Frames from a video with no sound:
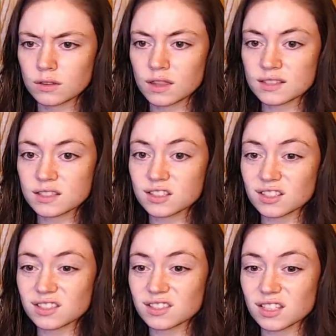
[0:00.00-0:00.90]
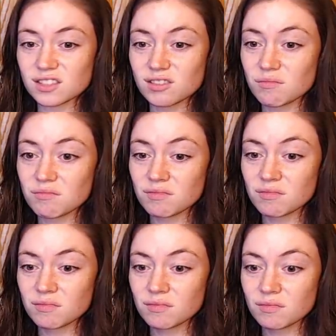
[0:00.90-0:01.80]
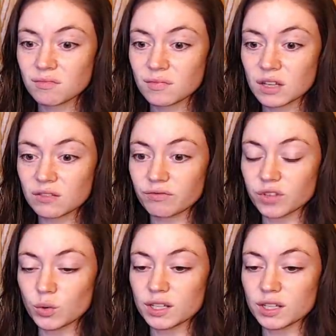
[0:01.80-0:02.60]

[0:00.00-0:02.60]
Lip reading: this is a system floating